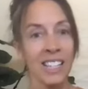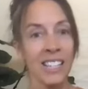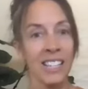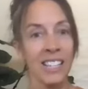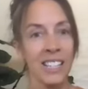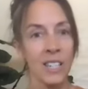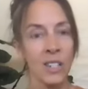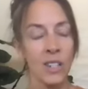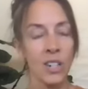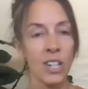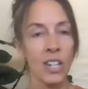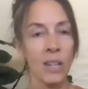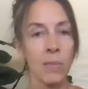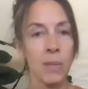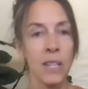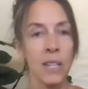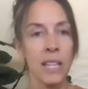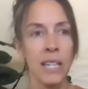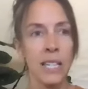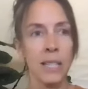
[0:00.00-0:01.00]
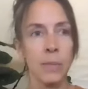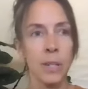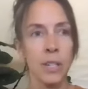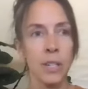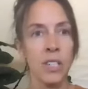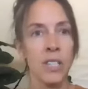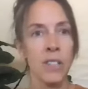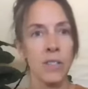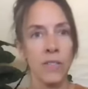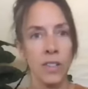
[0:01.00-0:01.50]
So there can be the
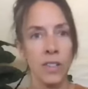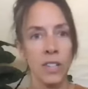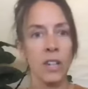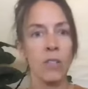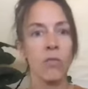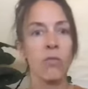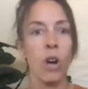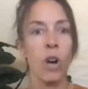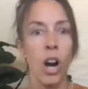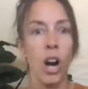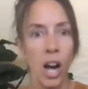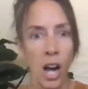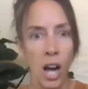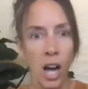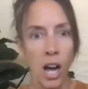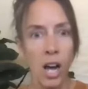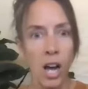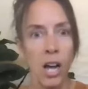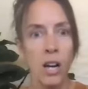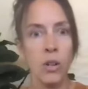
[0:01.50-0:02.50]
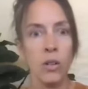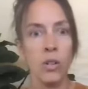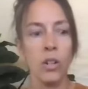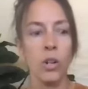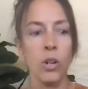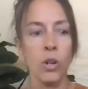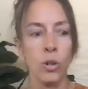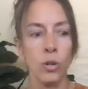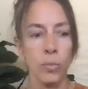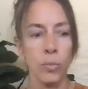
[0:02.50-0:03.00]
experience of feeling raw or
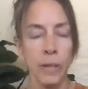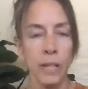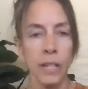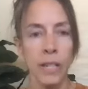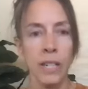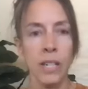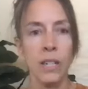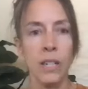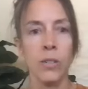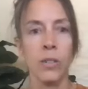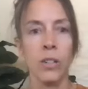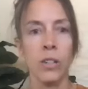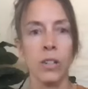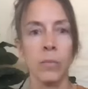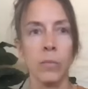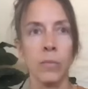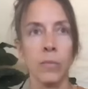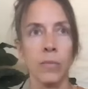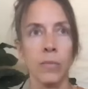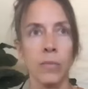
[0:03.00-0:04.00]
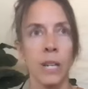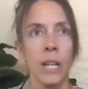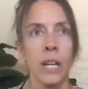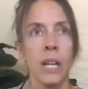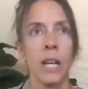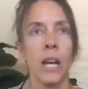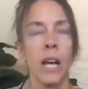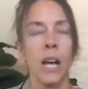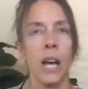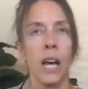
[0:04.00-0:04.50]
open or
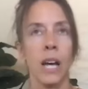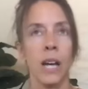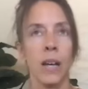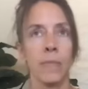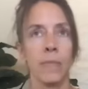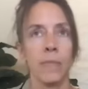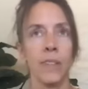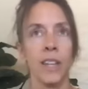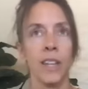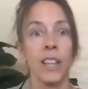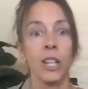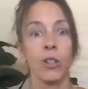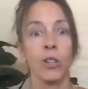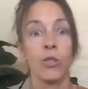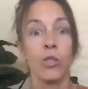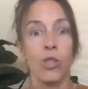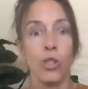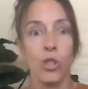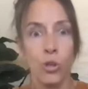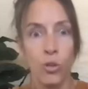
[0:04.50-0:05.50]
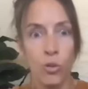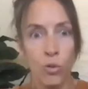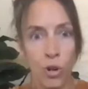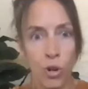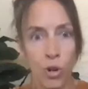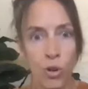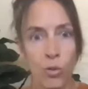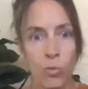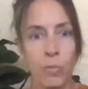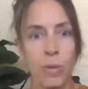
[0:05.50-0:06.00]
a little too
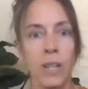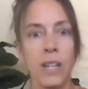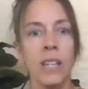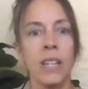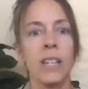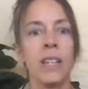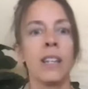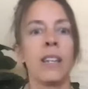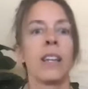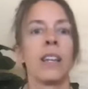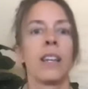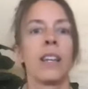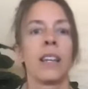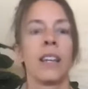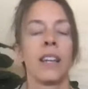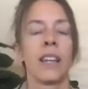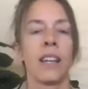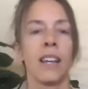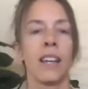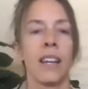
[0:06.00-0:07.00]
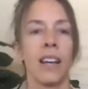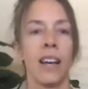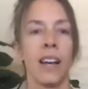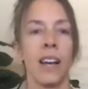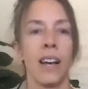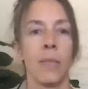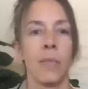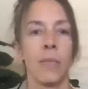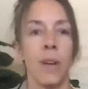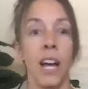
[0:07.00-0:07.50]
open,
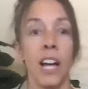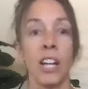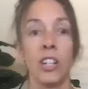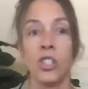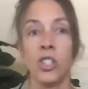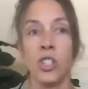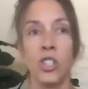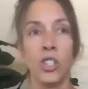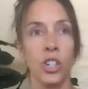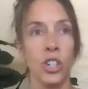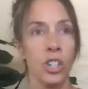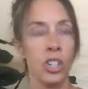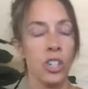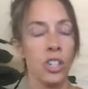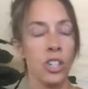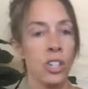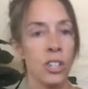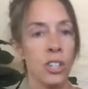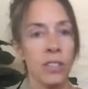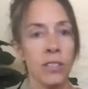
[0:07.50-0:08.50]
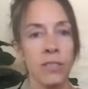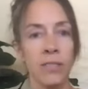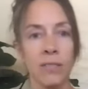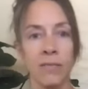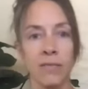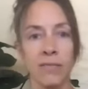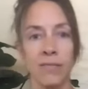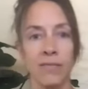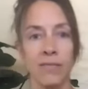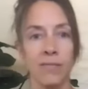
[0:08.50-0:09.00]
uncertain.
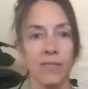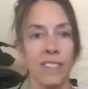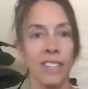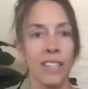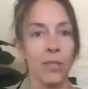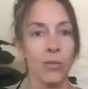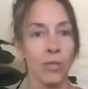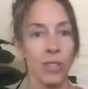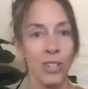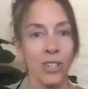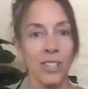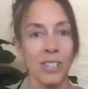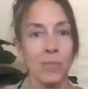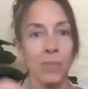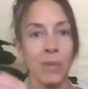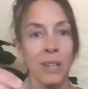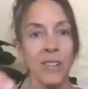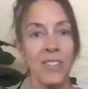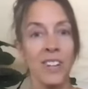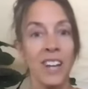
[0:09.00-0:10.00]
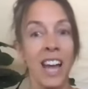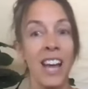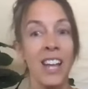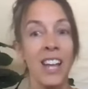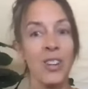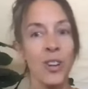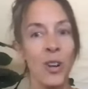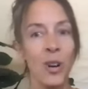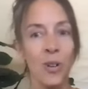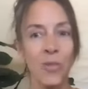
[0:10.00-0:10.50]
There's a bit of an
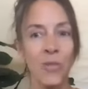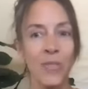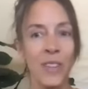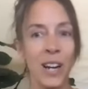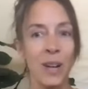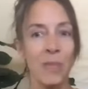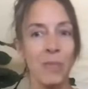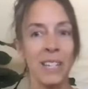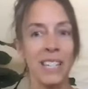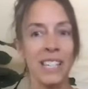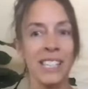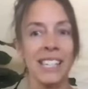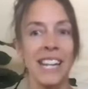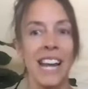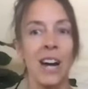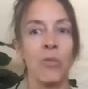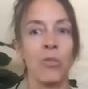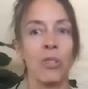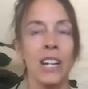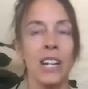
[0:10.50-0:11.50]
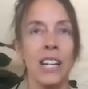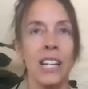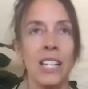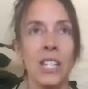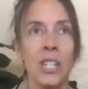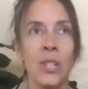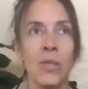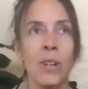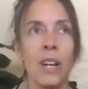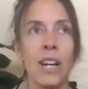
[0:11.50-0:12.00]
unknown there because now we're
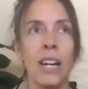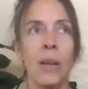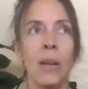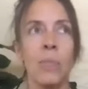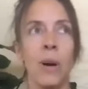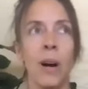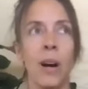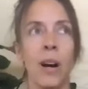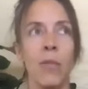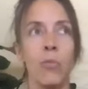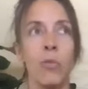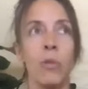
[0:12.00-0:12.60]
entering we're